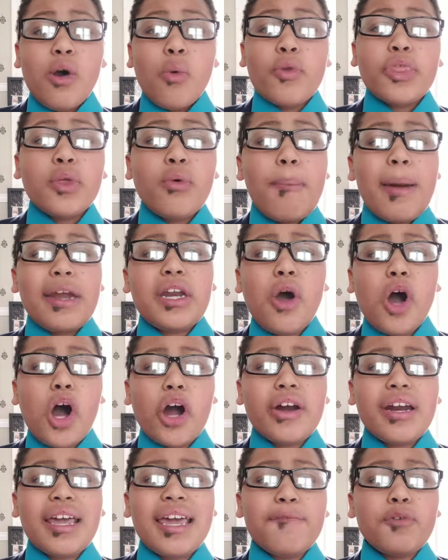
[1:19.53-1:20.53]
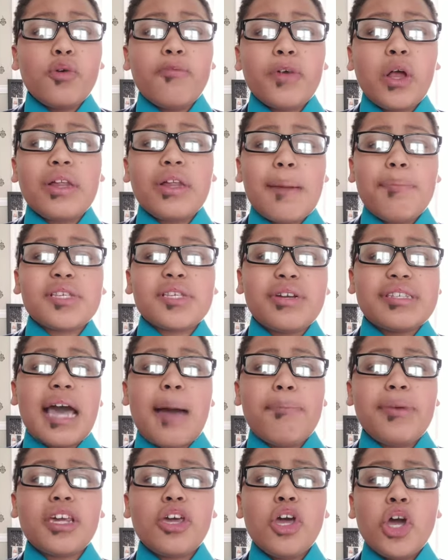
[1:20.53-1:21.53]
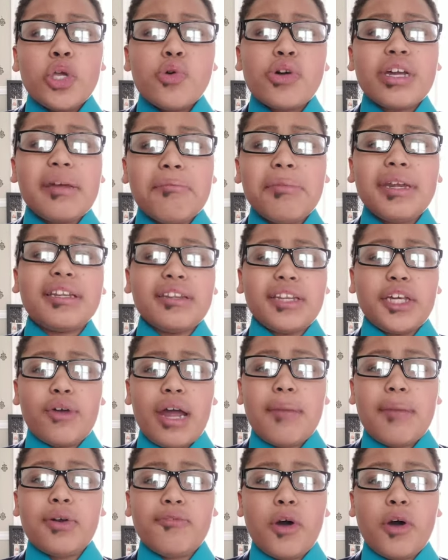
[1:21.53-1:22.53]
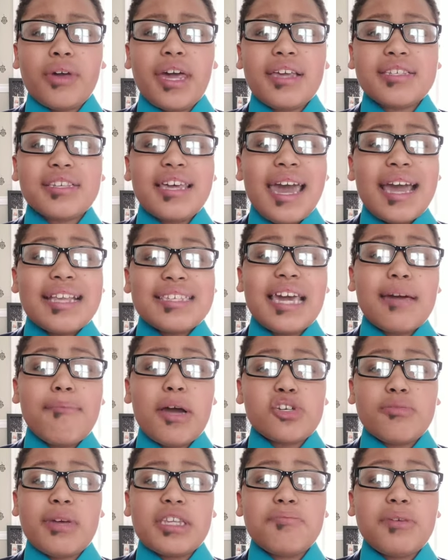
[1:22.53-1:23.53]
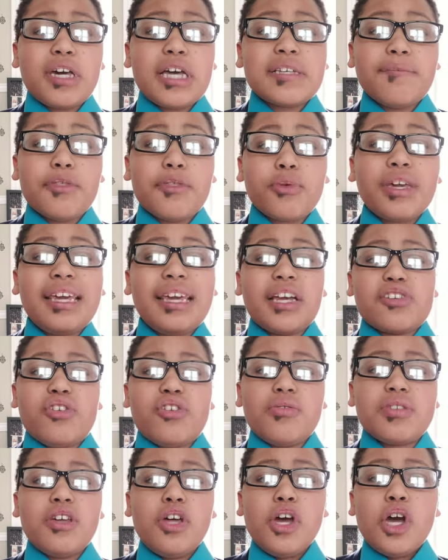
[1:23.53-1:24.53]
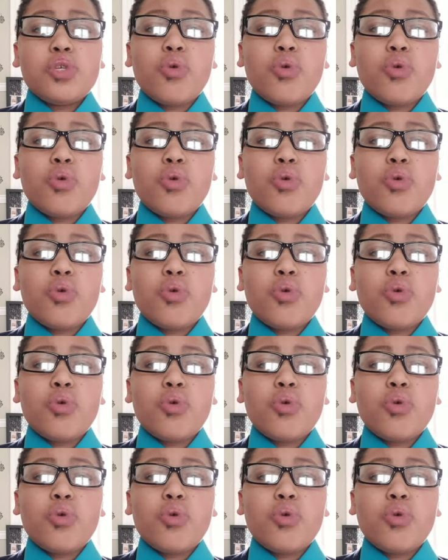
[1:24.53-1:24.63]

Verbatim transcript: With the Upendo heart, if you feel an episode is happening, you can immediately grab your phone case and take measurements because of the three electrodes,